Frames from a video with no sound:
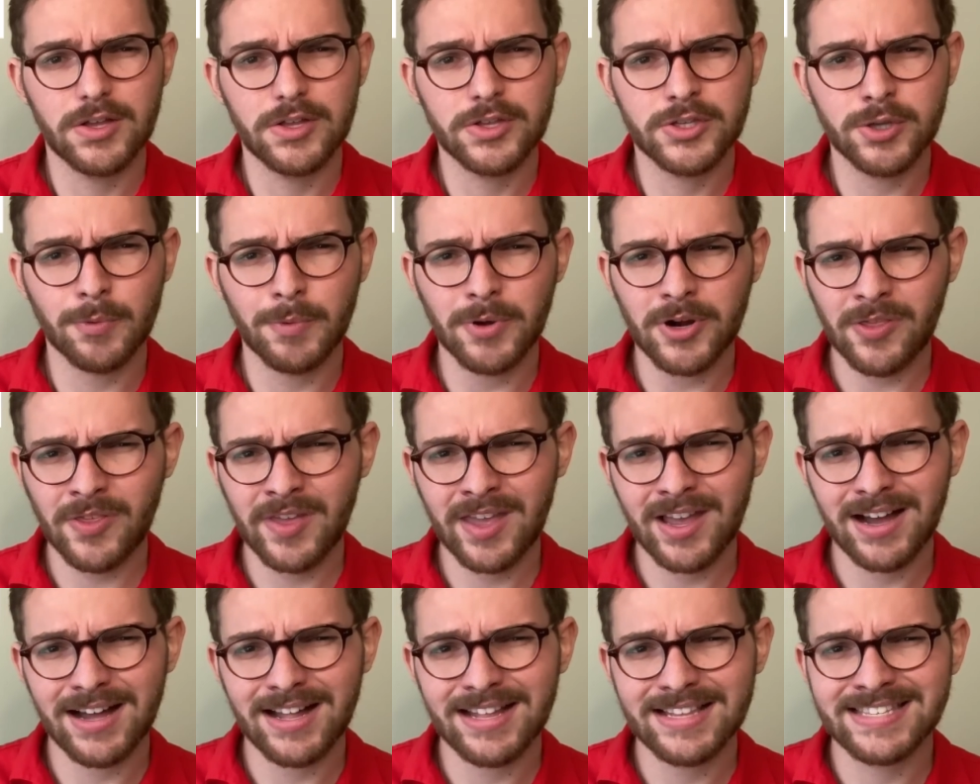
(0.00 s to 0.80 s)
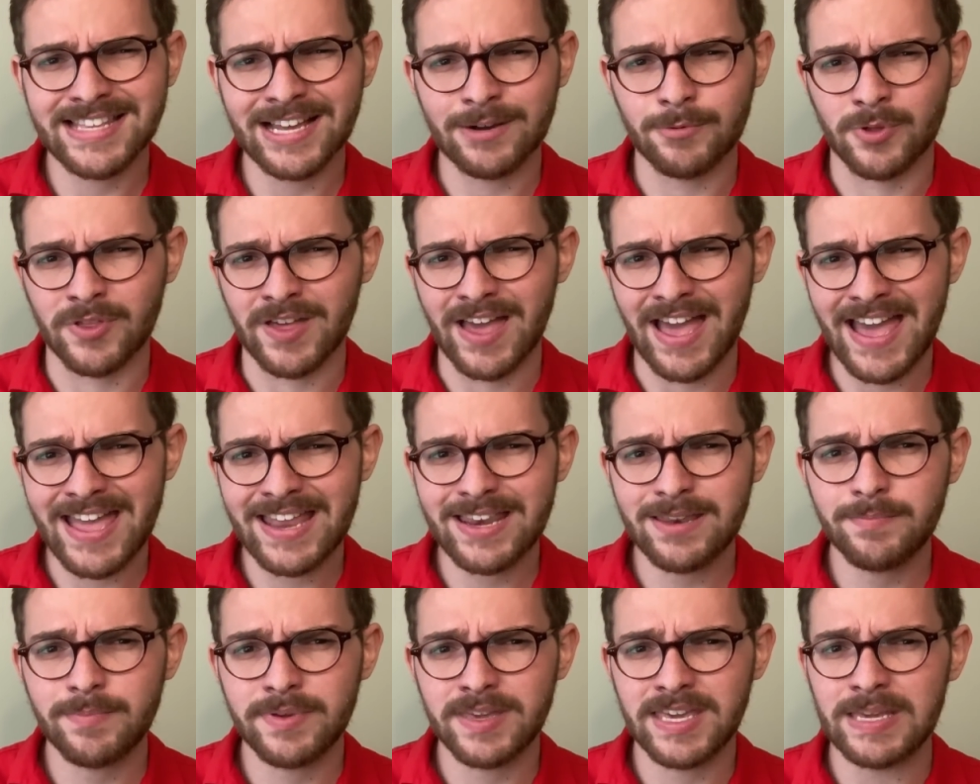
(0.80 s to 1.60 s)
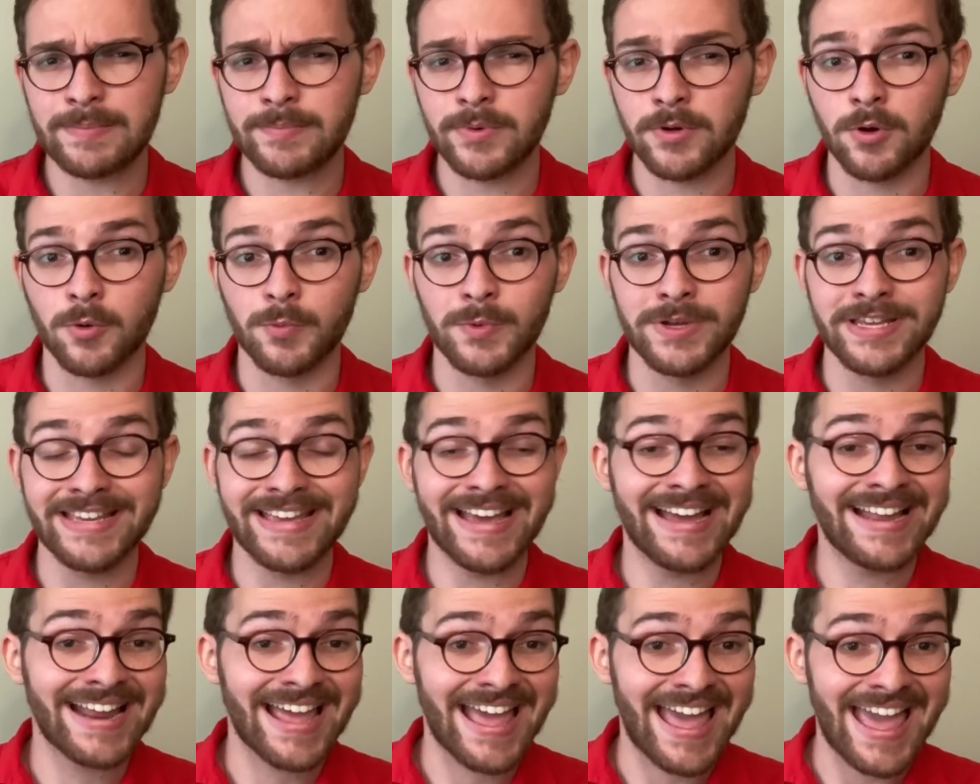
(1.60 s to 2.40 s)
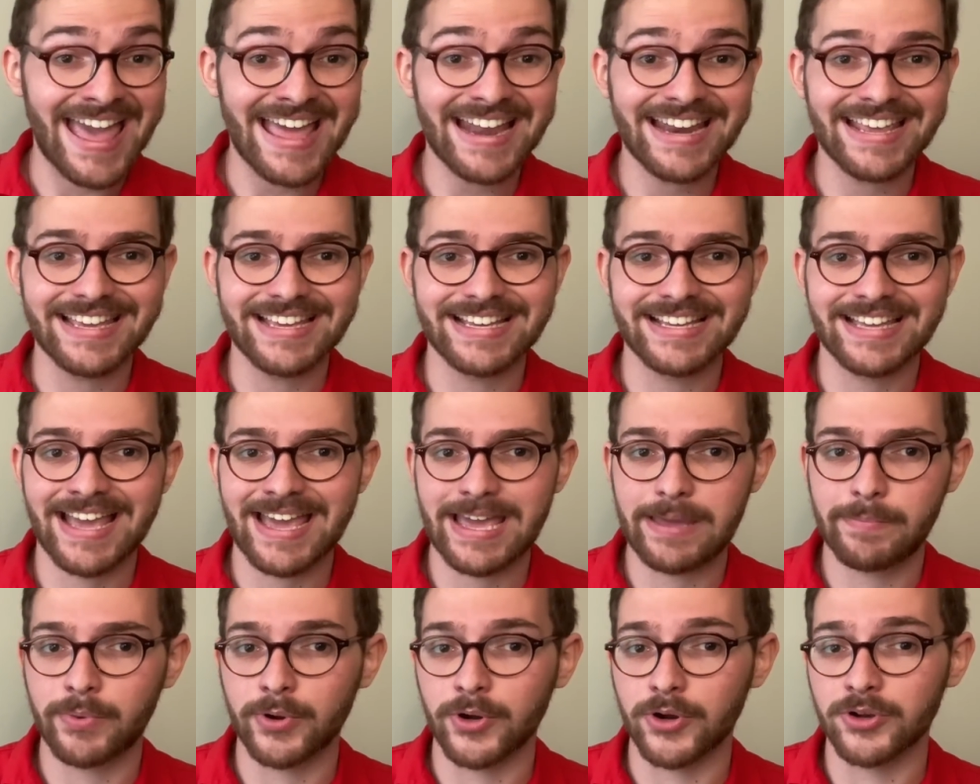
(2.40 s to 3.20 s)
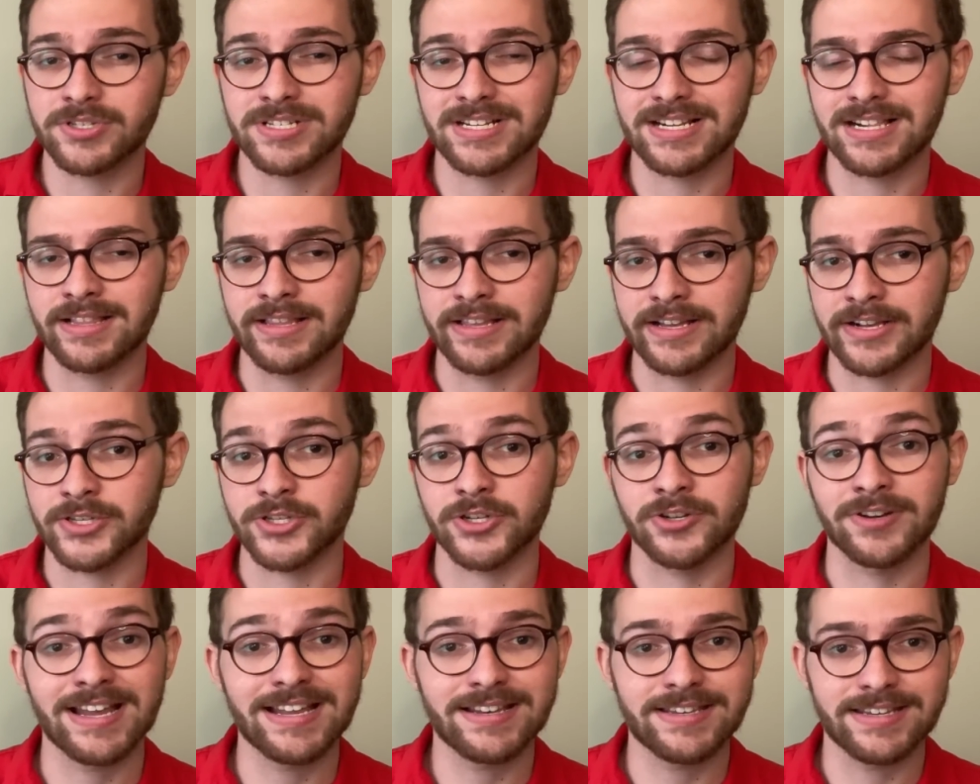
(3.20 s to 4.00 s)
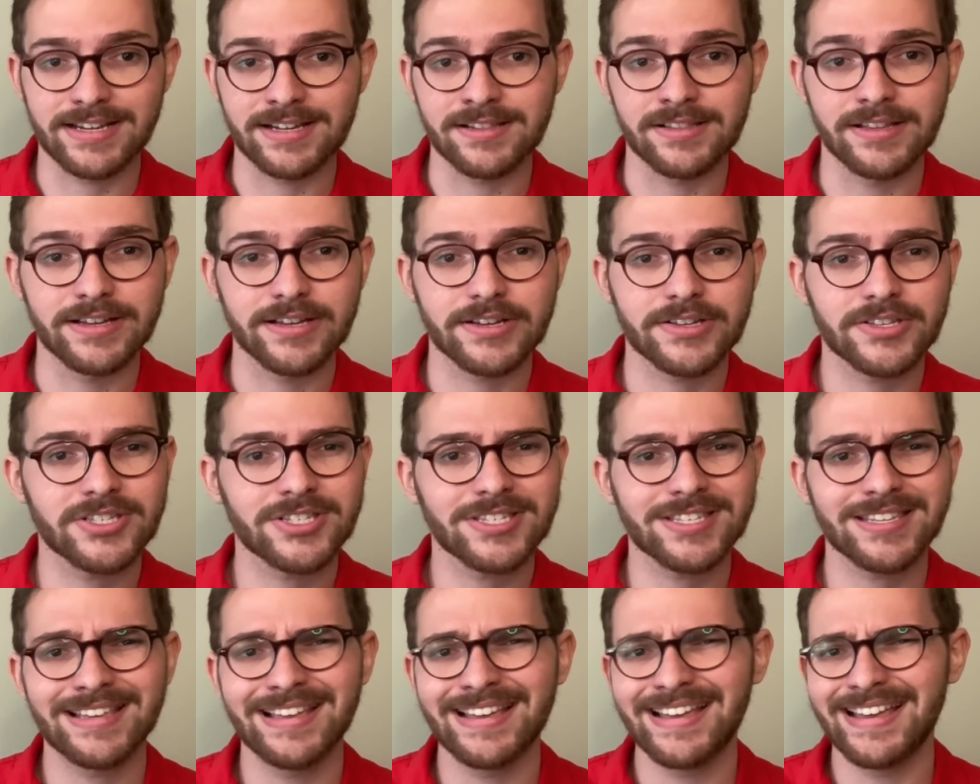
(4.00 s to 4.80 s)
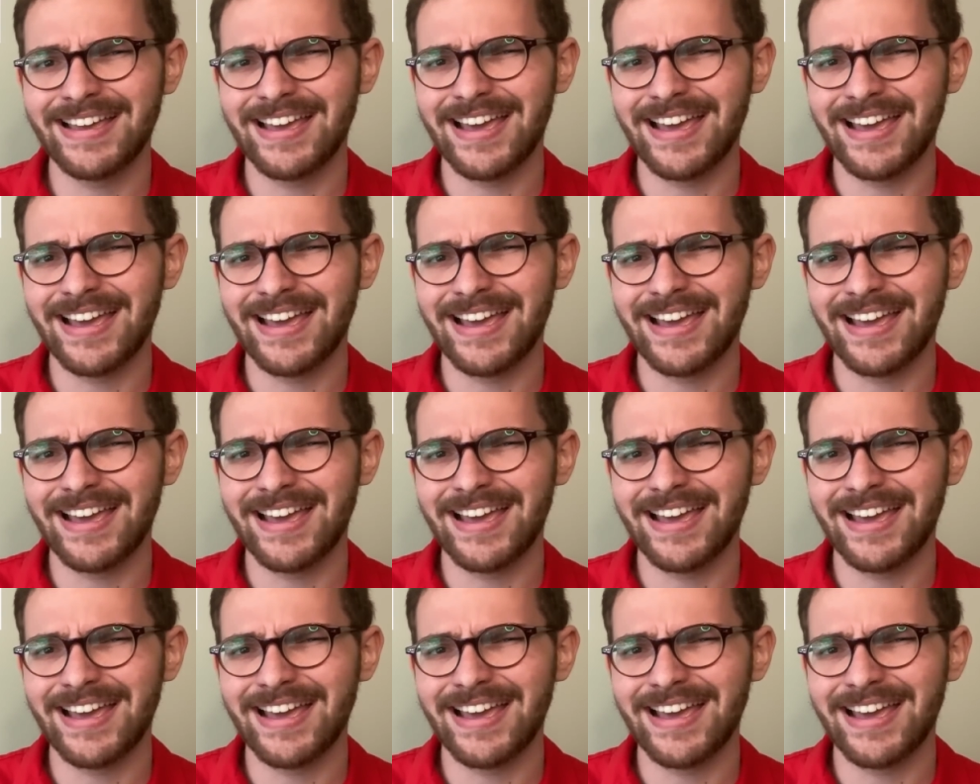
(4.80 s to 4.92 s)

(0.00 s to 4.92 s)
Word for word: So what are the odds that with n people we get any k-person cliques or anti-cliques?